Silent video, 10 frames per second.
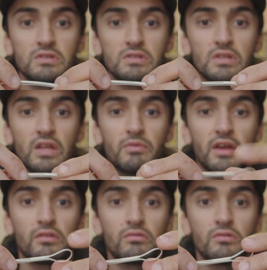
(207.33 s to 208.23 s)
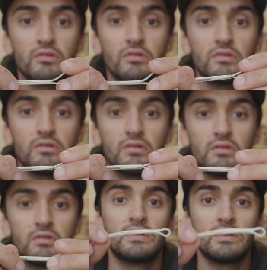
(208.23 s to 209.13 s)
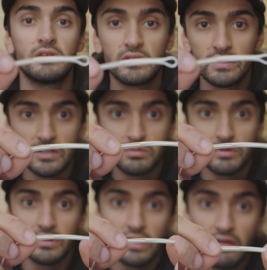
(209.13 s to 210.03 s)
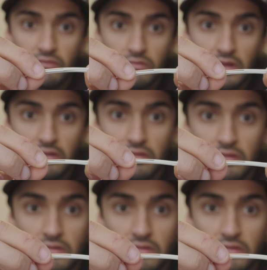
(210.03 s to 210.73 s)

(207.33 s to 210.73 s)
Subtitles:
slide it back through. That's what you're left with.